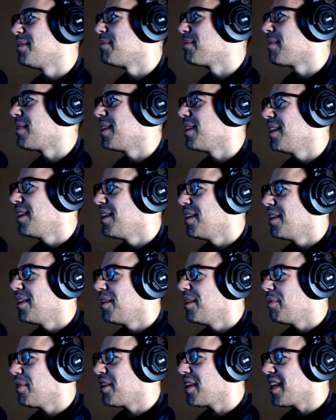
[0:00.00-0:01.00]
But they're getting out
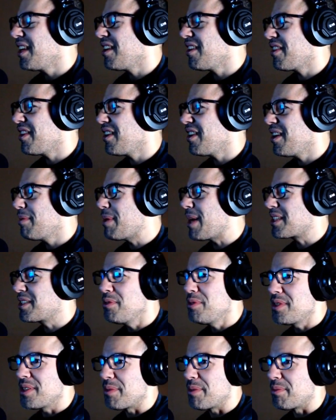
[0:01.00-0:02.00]
their air back. Do something.
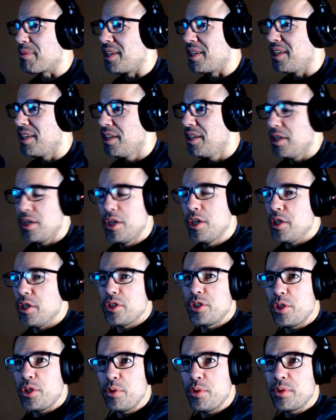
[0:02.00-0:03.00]
Do something.
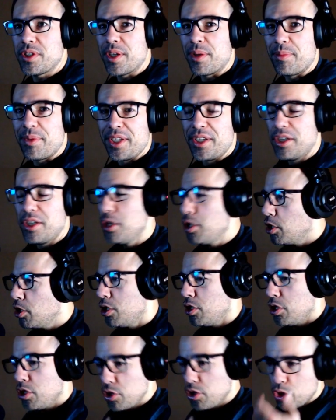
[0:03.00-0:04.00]
Do
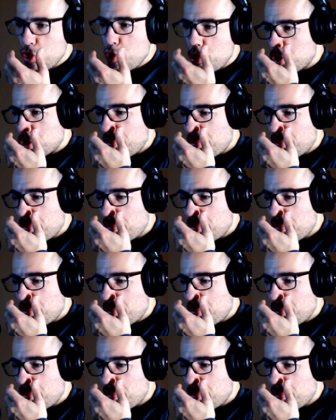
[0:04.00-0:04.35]
something.